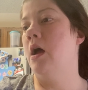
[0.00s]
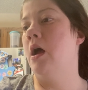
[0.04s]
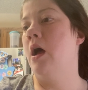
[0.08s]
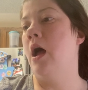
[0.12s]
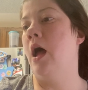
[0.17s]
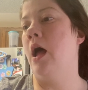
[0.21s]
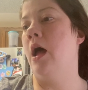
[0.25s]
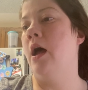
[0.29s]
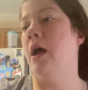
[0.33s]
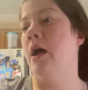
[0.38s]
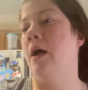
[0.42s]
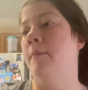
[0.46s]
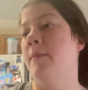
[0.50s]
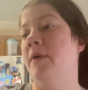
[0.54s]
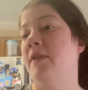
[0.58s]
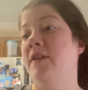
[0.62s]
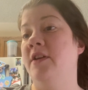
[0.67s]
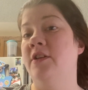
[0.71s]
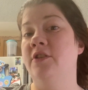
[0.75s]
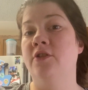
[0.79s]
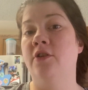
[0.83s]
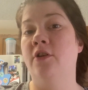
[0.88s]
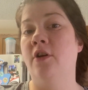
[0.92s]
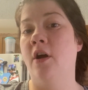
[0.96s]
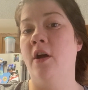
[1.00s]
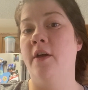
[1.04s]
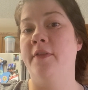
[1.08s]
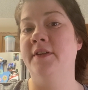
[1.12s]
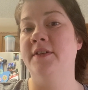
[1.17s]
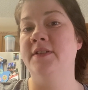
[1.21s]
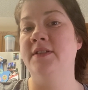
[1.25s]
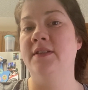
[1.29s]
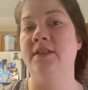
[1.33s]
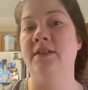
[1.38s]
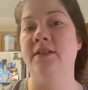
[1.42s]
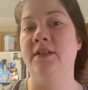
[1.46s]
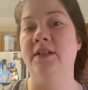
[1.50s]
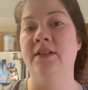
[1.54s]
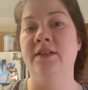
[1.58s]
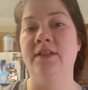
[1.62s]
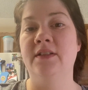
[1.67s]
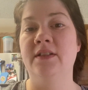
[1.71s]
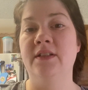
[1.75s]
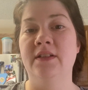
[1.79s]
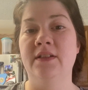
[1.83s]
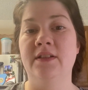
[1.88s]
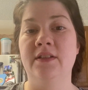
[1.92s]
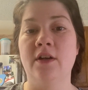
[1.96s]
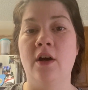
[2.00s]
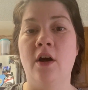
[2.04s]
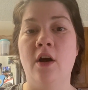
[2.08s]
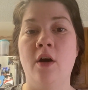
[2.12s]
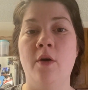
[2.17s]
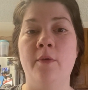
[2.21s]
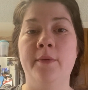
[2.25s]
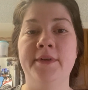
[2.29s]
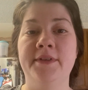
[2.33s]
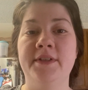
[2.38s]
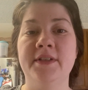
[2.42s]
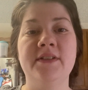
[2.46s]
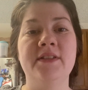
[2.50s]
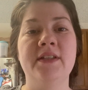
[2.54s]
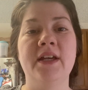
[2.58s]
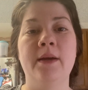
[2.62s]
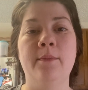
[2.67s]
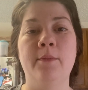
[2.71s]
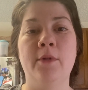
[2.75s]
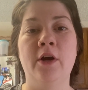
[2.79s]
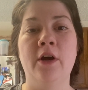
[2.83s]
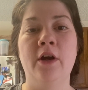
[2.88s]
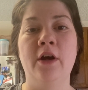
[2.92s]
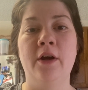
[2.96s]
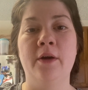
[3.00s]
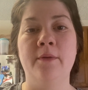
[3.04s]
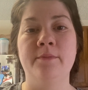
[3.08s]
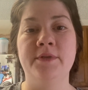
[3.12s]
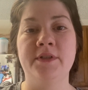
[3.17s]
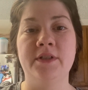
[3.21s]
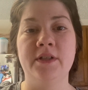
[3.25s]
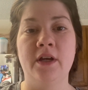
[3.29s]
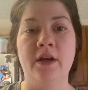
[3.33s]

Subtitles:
And these are all this is all with the same herbs